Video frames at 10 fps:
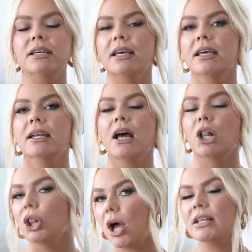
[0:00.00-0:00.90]
in
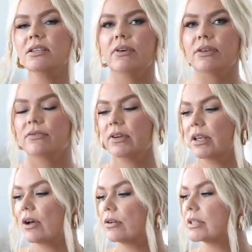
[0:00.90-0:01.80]
lots of other
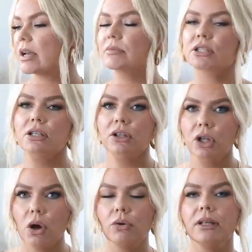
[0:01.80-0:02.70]
videos, I'm
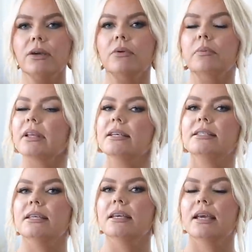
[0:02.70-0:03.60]
slowly
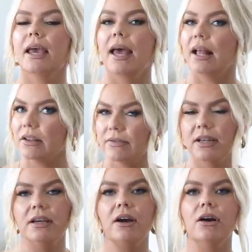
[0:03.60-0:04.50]
replacing,
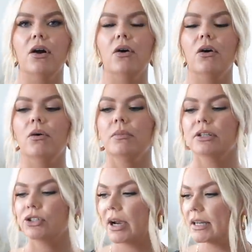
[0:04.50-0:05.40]
elevating our home,
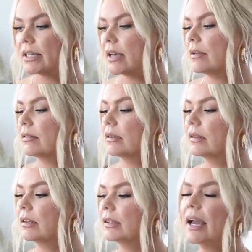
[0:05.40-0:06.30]
trying to get
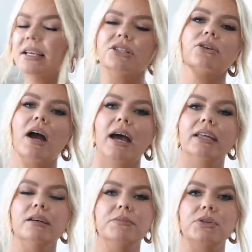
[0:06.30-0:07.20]
nicer
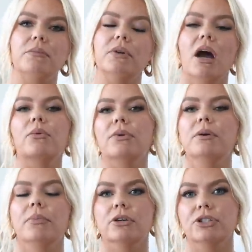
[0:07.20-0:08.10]
items so I'm not
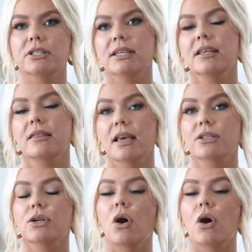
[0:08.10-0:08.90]
repurchasing things